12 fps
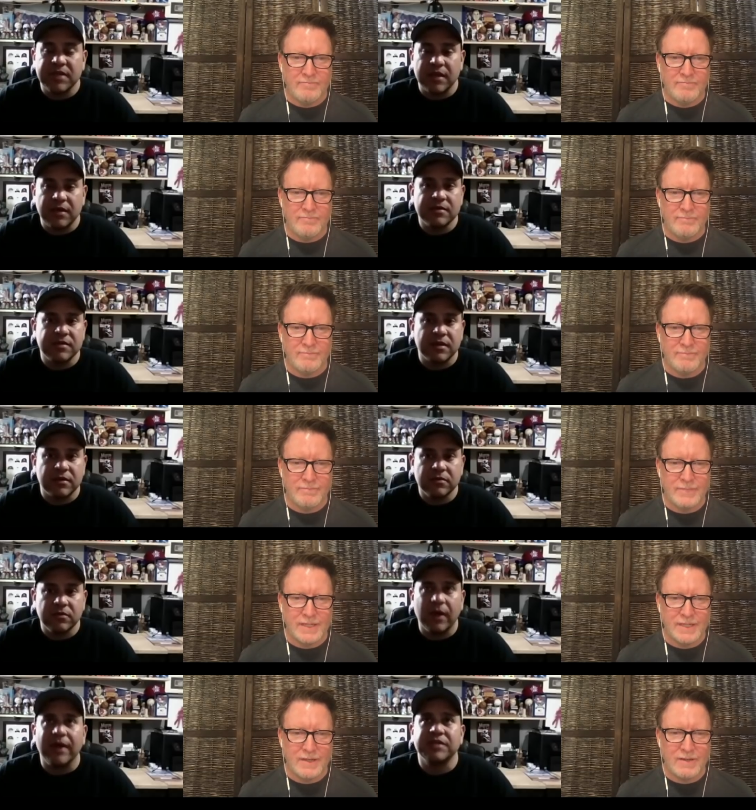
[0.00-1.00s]
Speaker 1: years now.
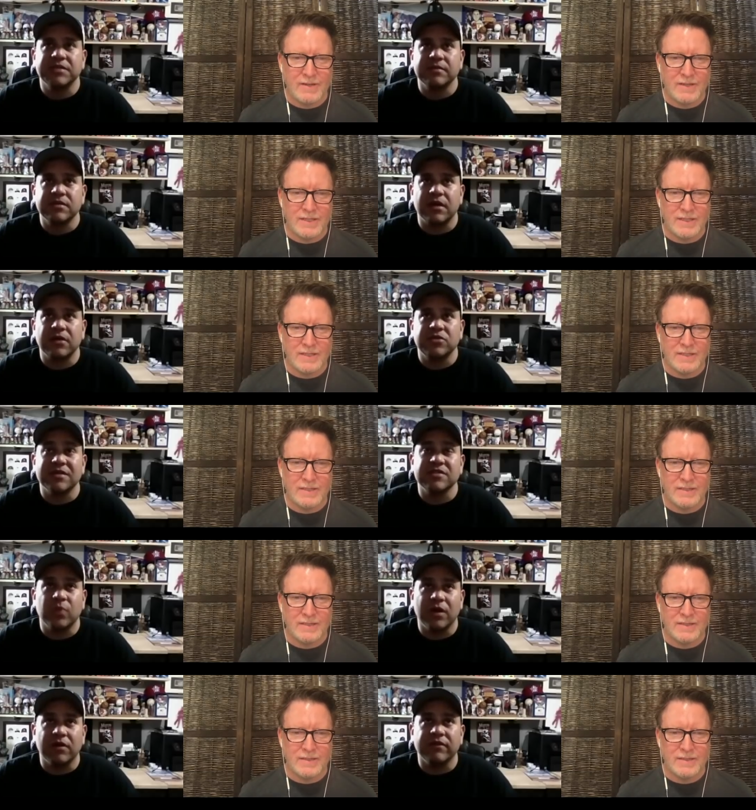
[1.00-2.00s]
Well, actually, I'm sorry,
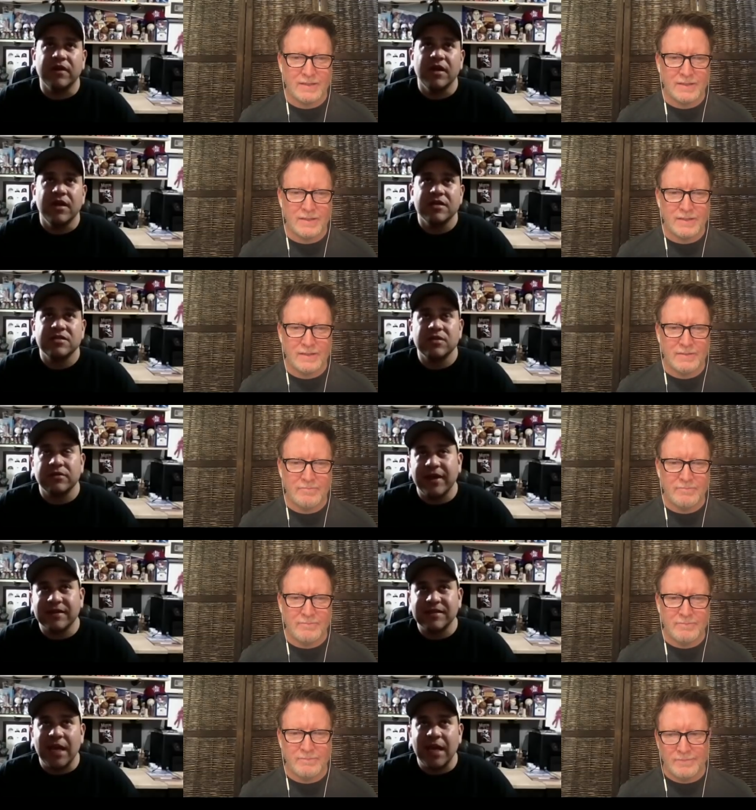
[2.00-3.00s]
2012. So
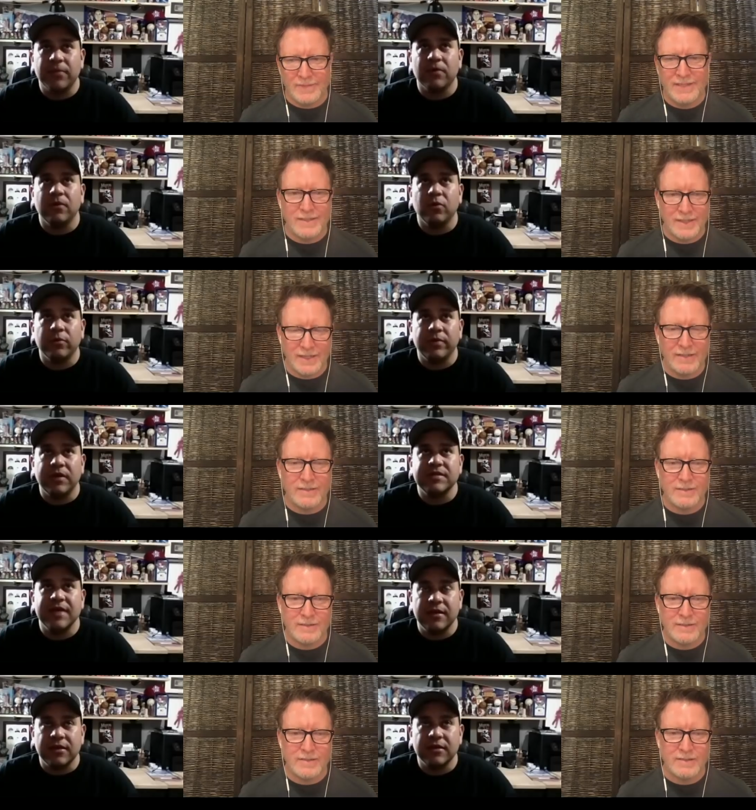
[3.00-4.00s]
next April will yeah. be
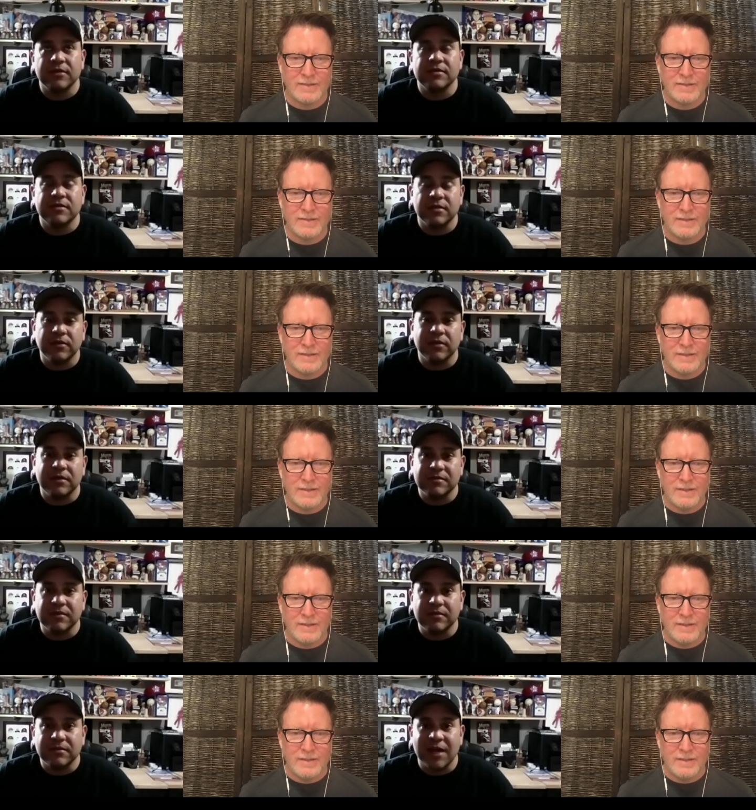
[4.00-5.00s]
10 years. So it's
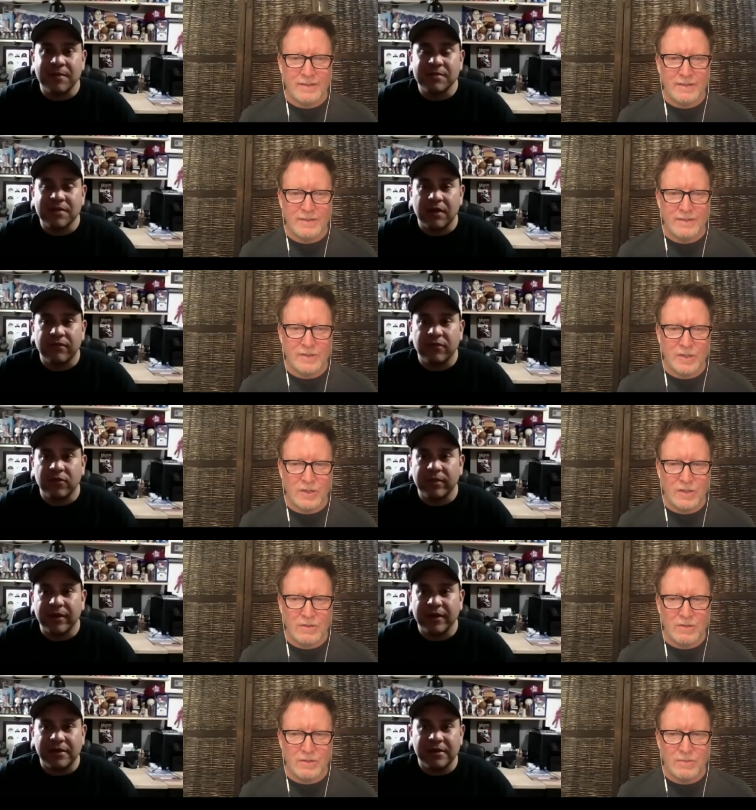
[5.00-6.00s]
time's kind of flown
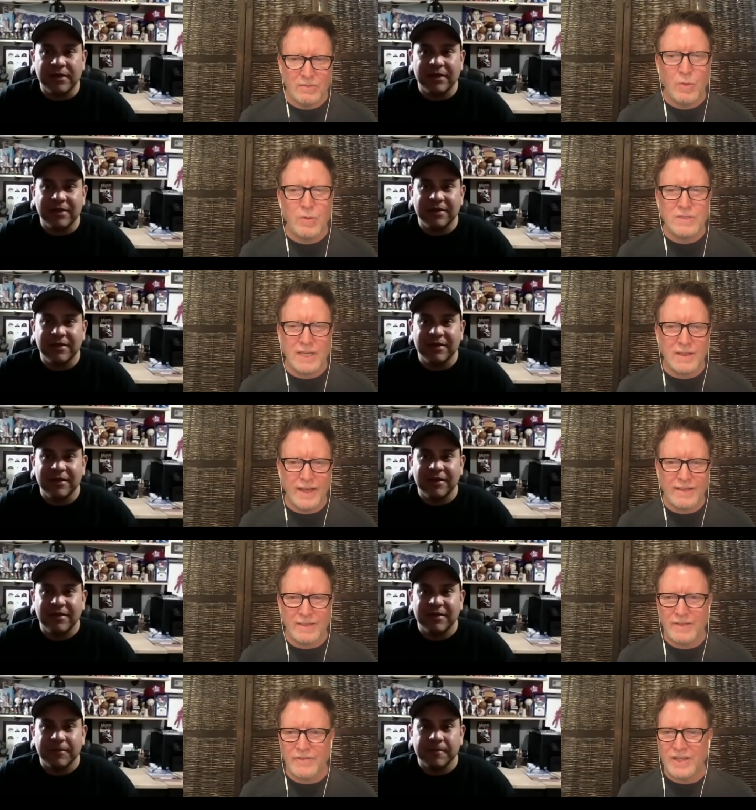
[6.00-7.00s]
by.
Speaker 2: What was that
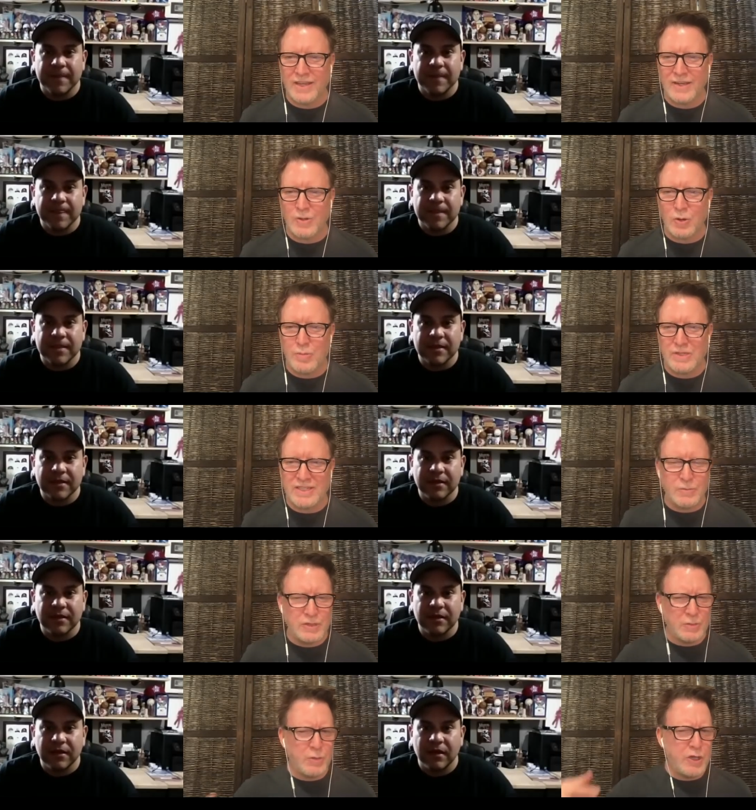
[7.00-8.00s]
like living in Corpus?
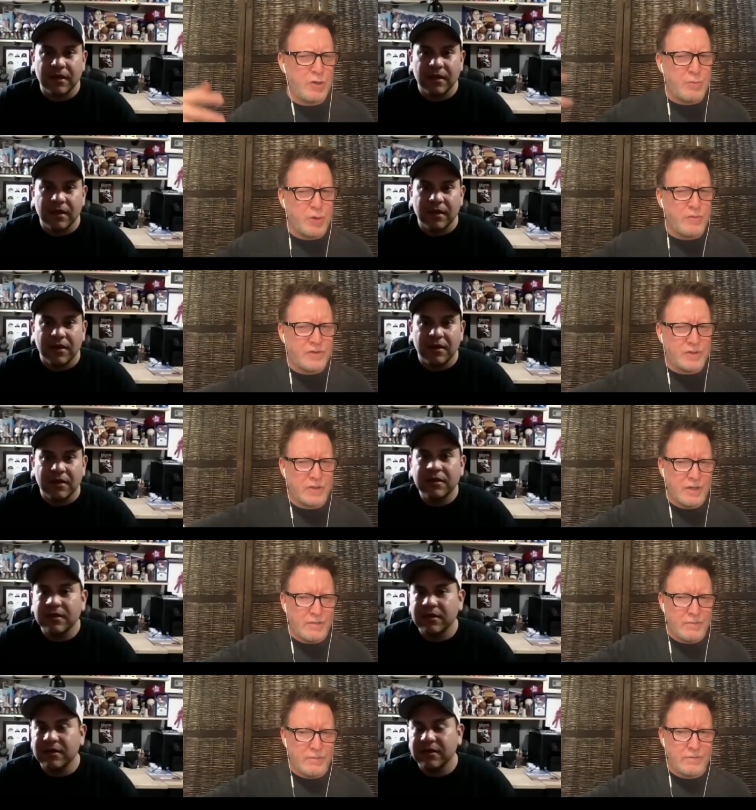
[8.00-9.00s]
And did, when you moved to
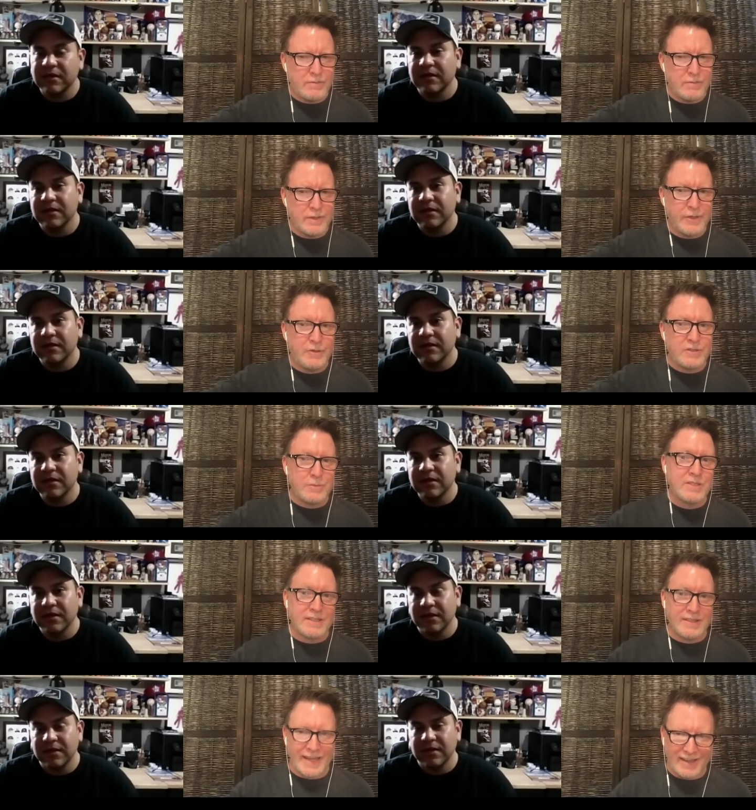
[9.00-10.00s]
to Houston,
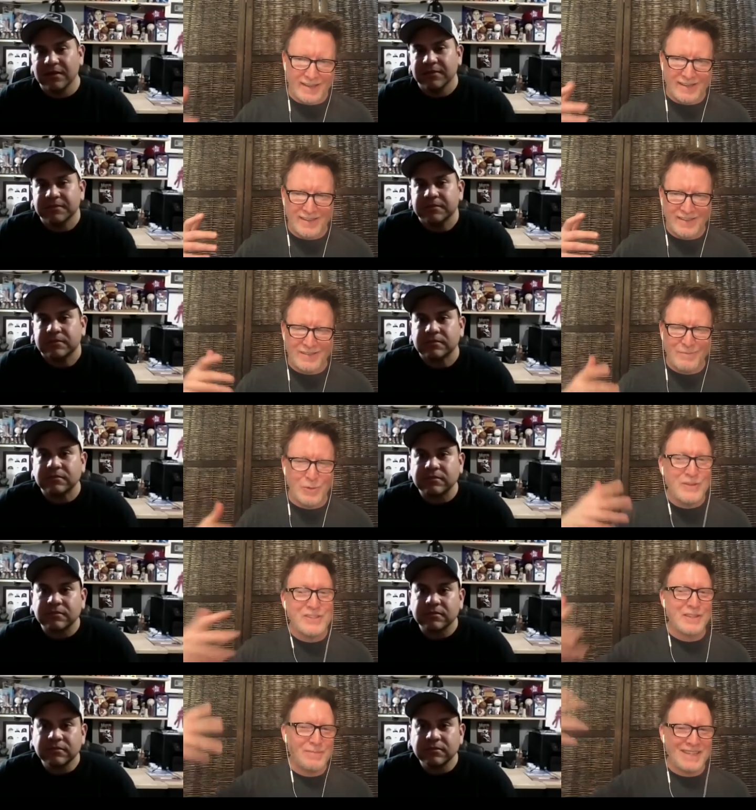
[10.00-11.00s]
was it like
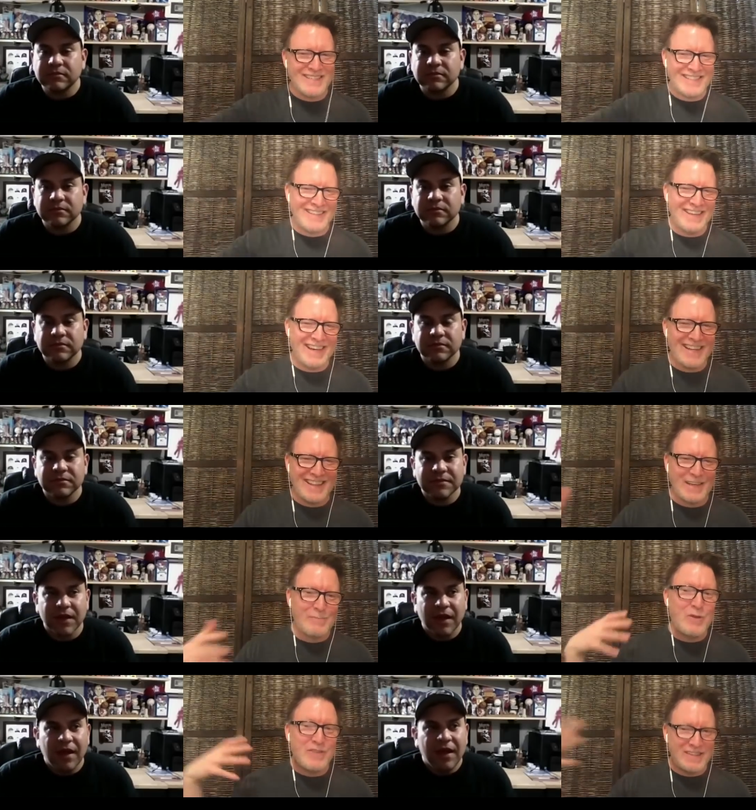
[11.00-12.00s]
moving to the big city, kind of like moving